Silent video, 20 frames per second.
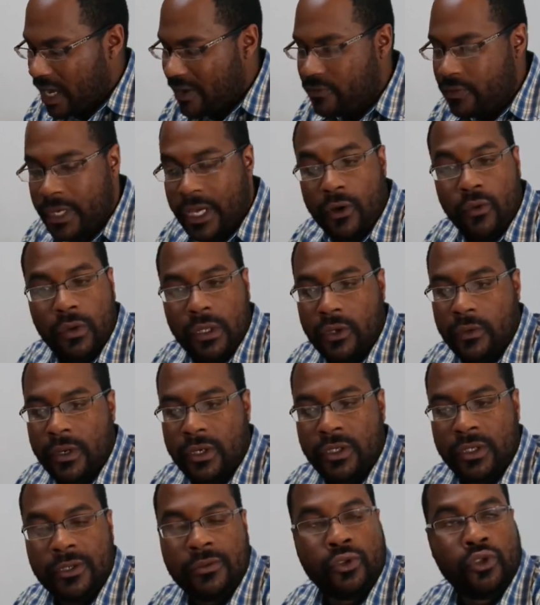I forget what it
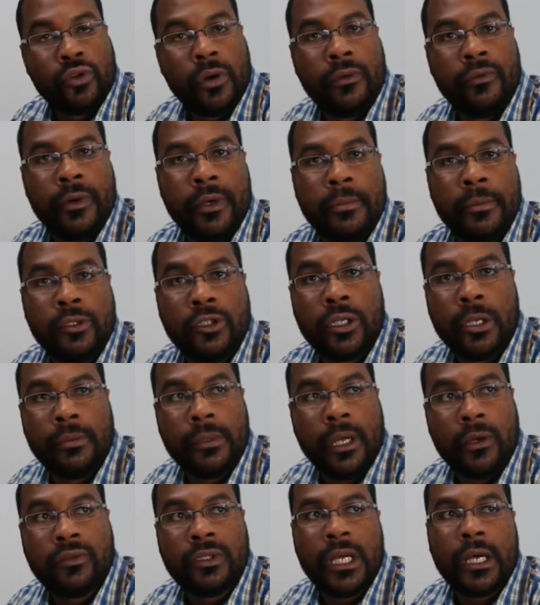was. It was short rib and
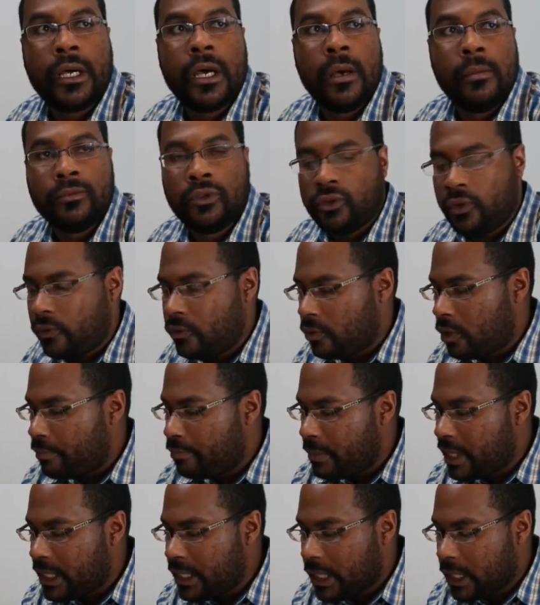something else. That comes through
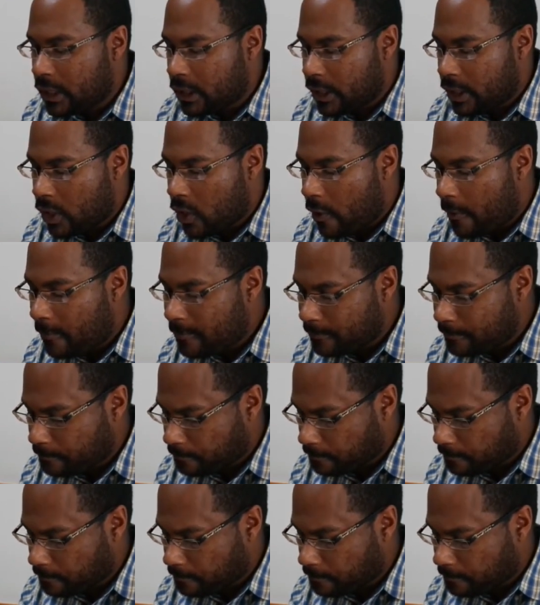immediately though.